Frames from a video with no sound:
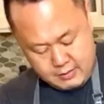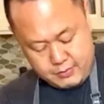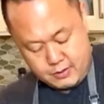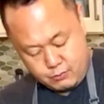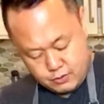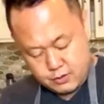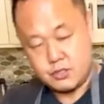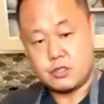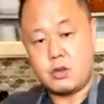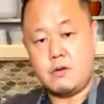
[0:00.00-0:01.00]
But I'm really
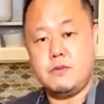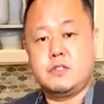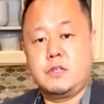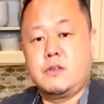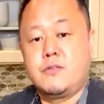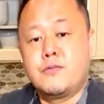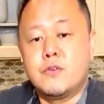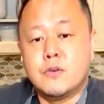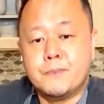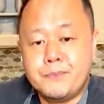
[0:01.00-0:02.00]
just harvesting the
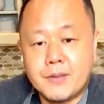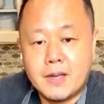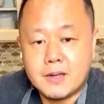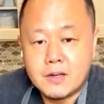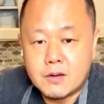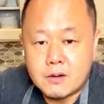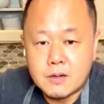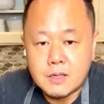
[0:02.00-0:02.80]
fruit out of here.